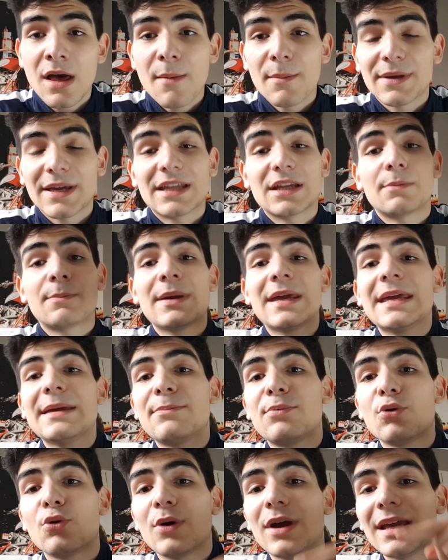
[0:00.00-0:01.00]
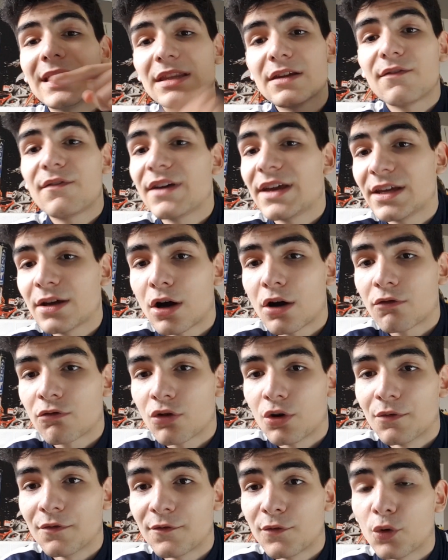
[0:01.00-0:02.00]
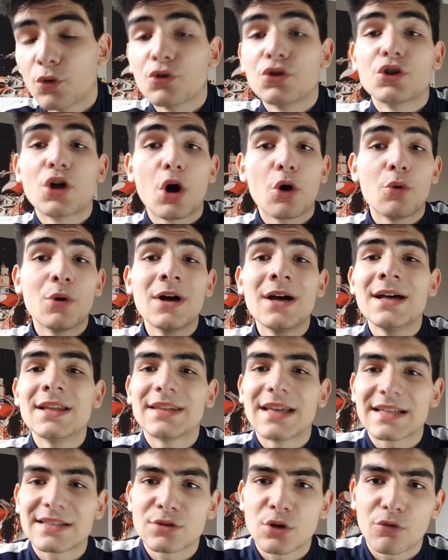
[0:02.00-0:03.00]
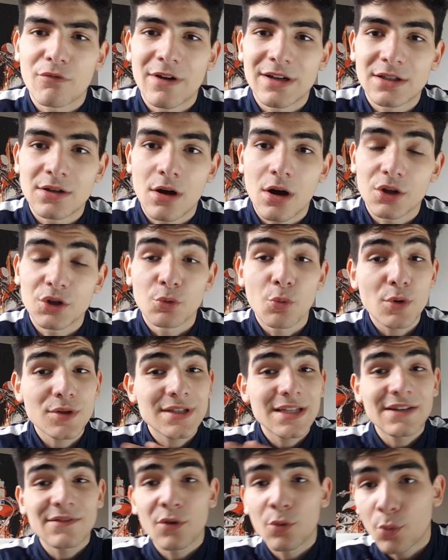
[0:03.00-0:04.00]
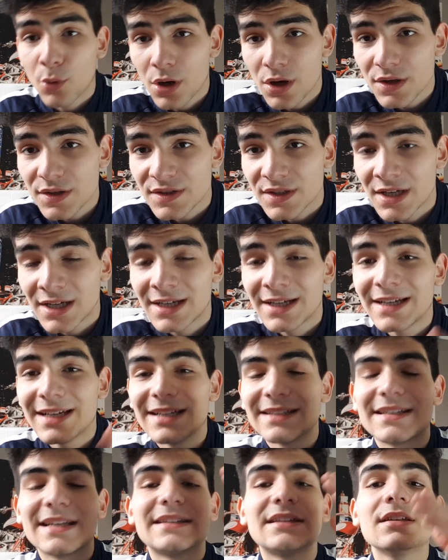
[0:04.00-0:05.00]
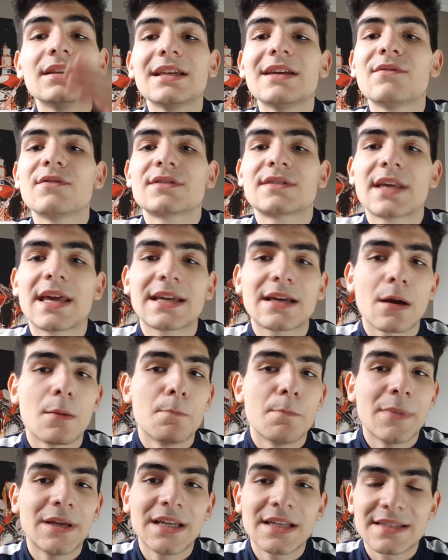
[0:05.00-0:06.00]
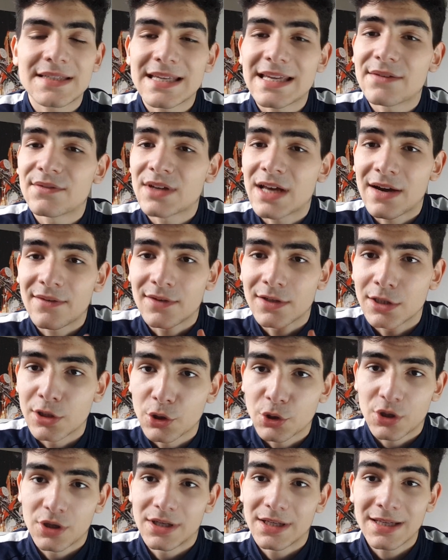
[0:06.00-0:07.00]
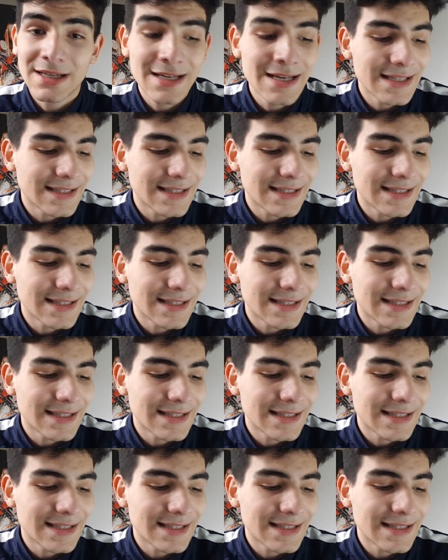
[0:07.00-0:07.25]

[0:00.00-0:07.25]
But yet the people in the VAR room thought, no, that's not a red card. And what's even worse is they didn't even take a minute to even have a look at it.